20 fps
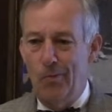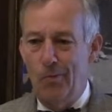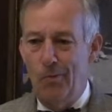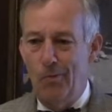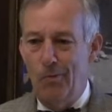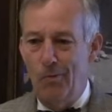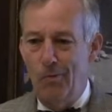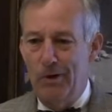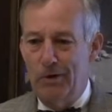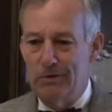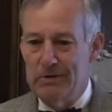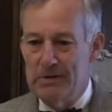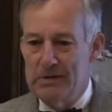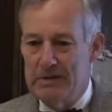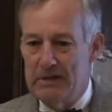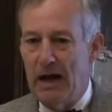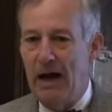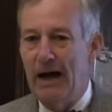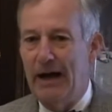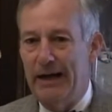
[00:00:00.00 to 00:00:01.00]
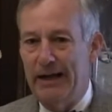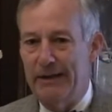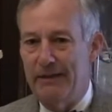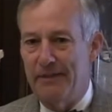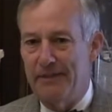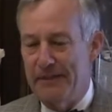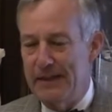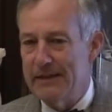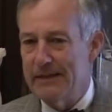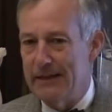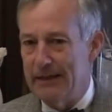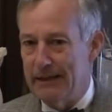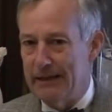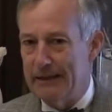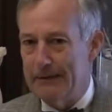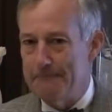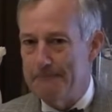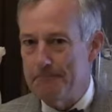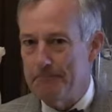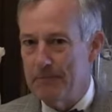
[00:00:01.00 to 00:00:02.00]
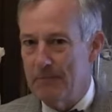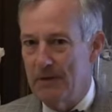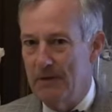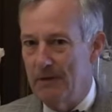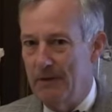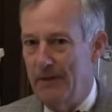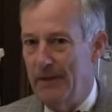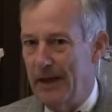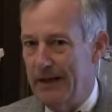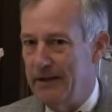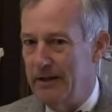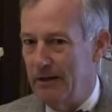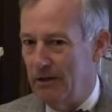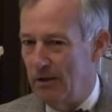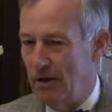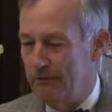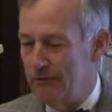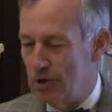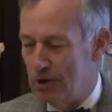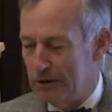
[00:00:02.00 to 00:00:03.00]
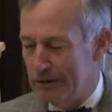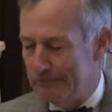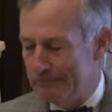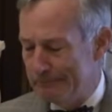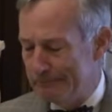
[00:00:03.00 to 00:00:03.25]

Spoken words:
will die thinking that he loved her.